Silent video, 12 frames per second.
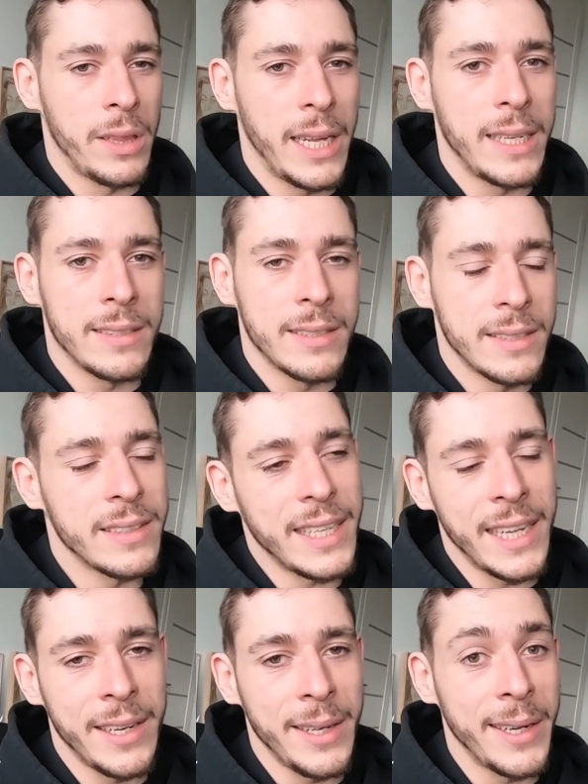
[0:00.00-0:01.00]
or less
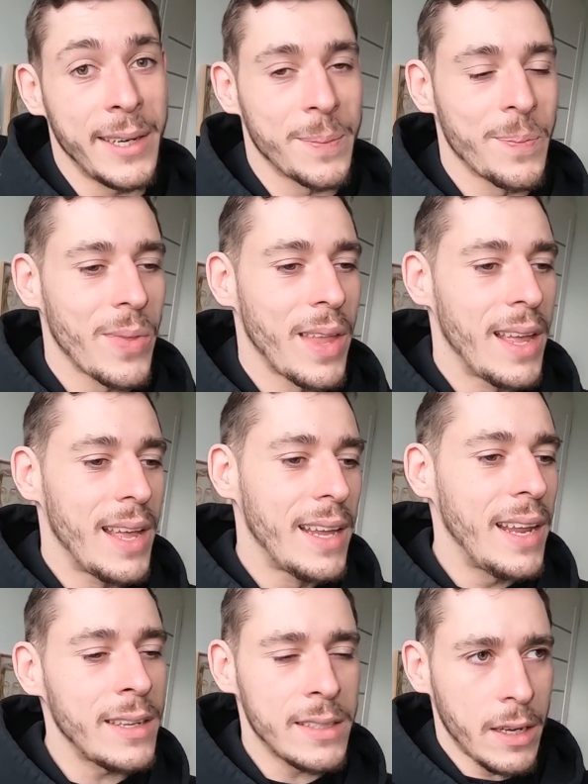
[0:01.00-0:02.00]
in a year.
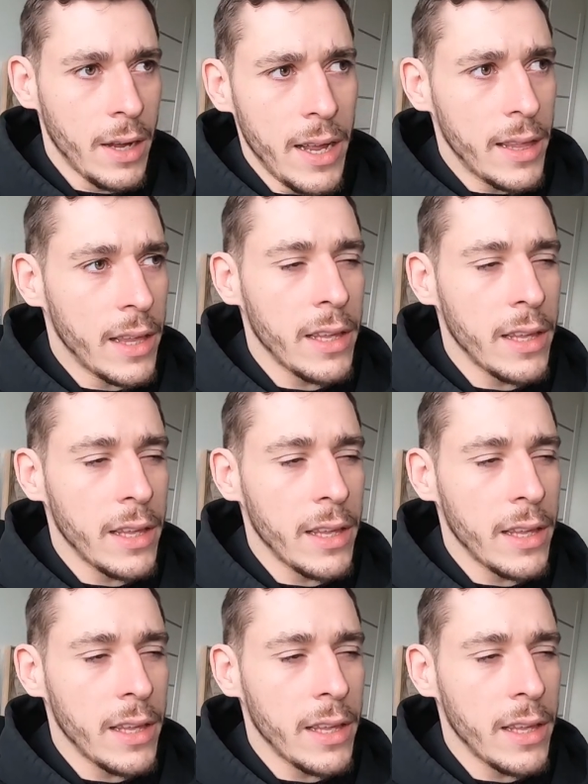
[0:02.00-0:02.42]
He's like, oh, I